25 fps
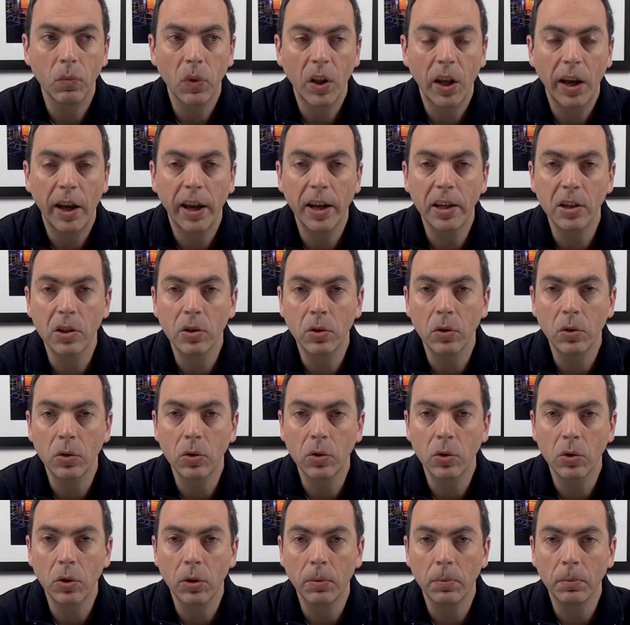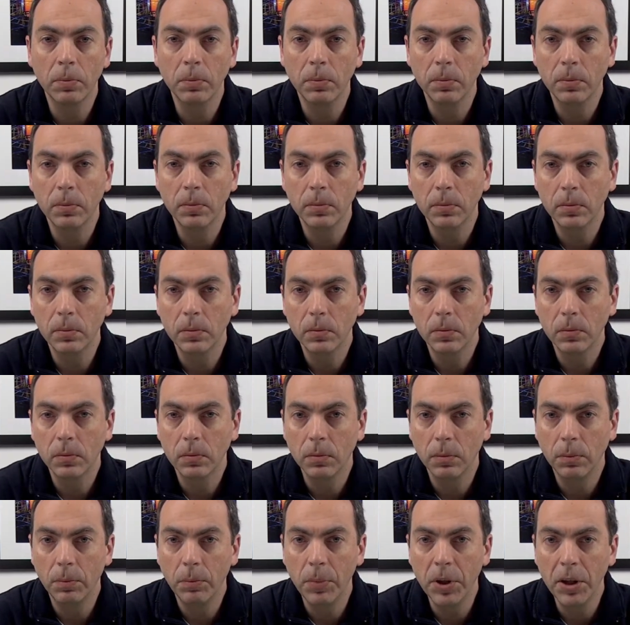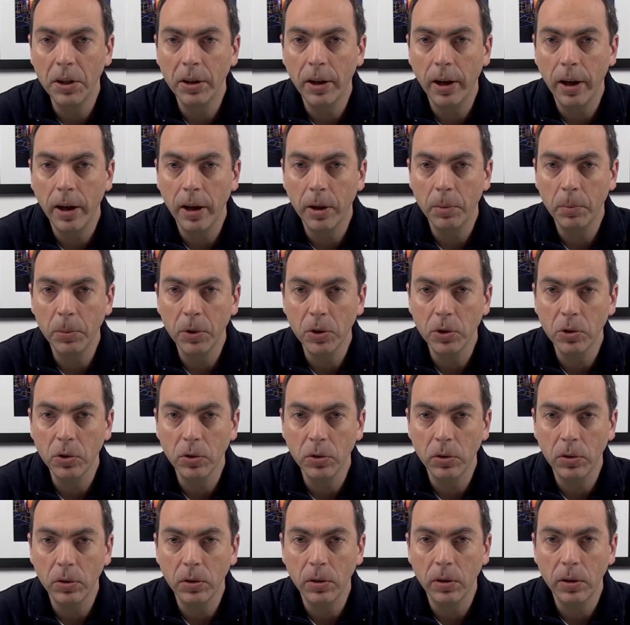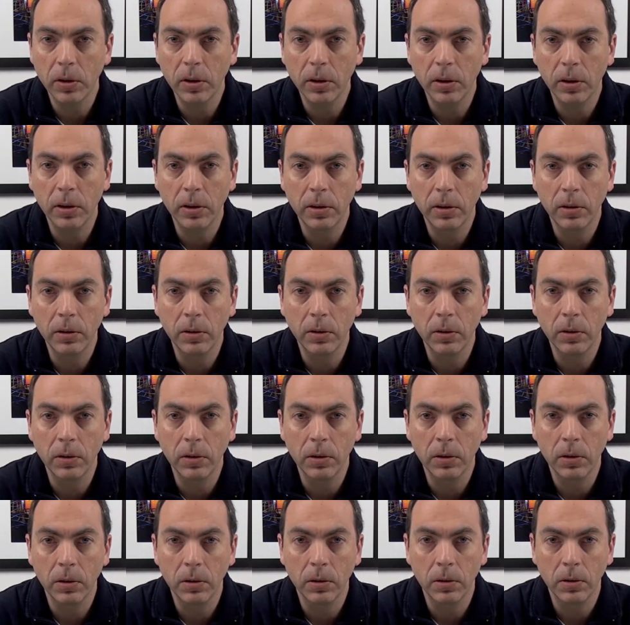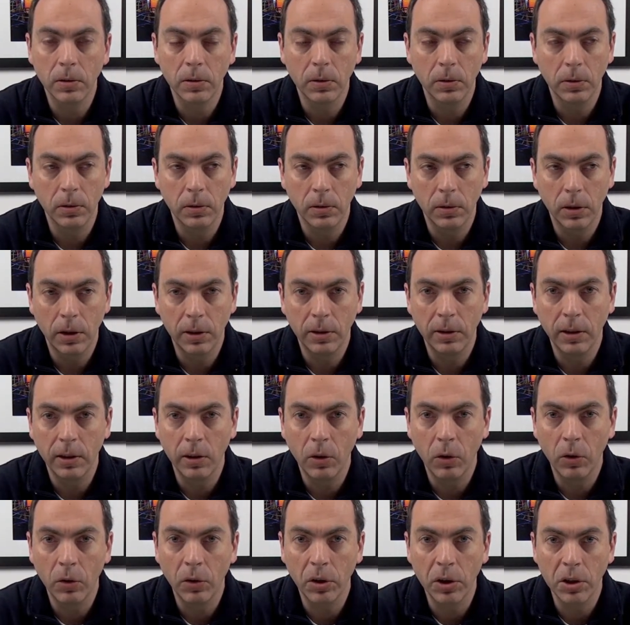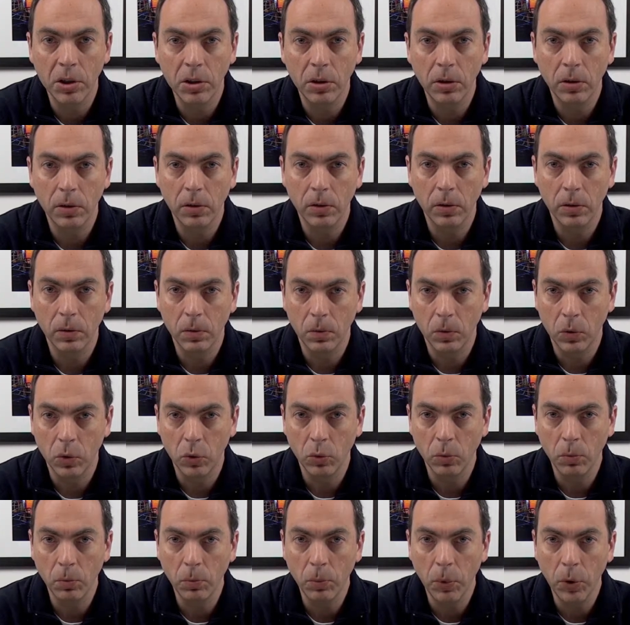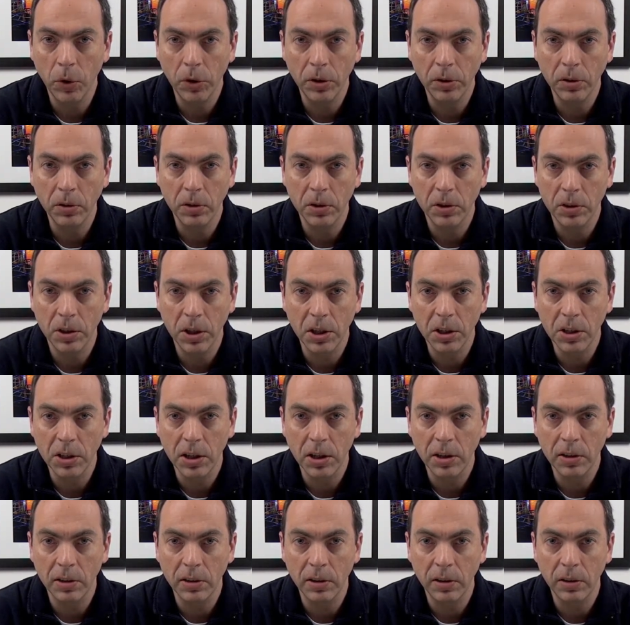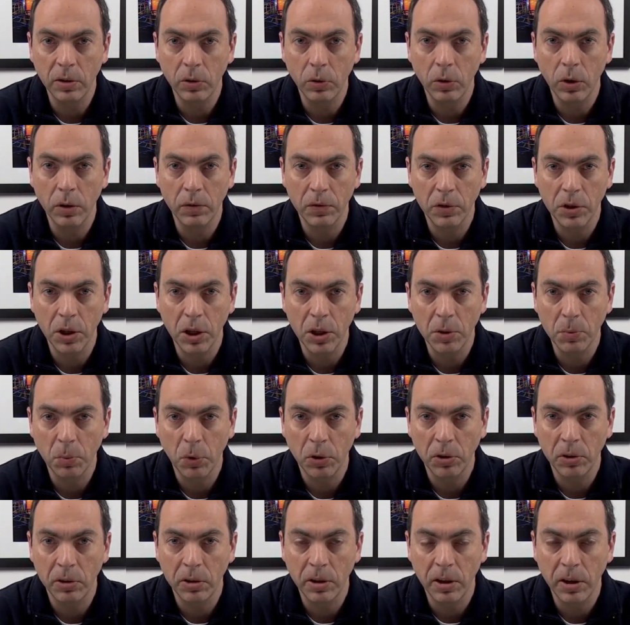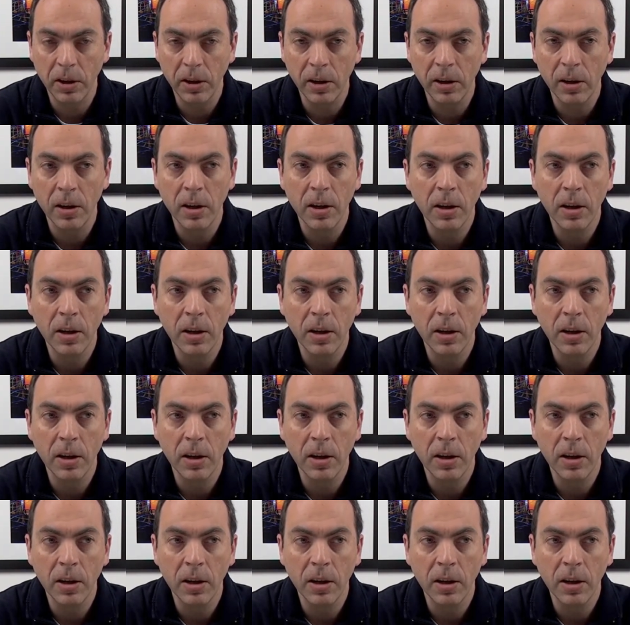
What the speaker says: has not so big aperture at the longest zoom point, the 600. You have 6.3.